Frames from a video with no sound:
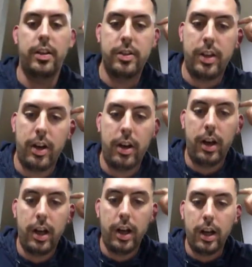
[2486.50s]
is there
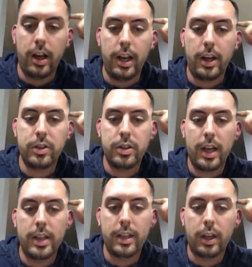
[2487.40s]
an
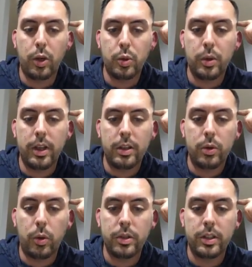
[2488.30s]
exercise that goes with this,
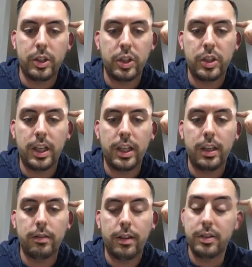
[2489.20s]
or is it just eating
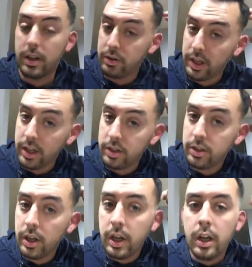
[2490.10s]
and lifestyle
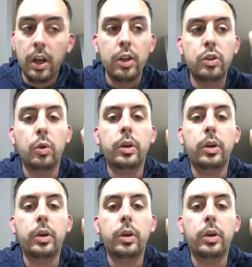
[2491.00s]
change? So,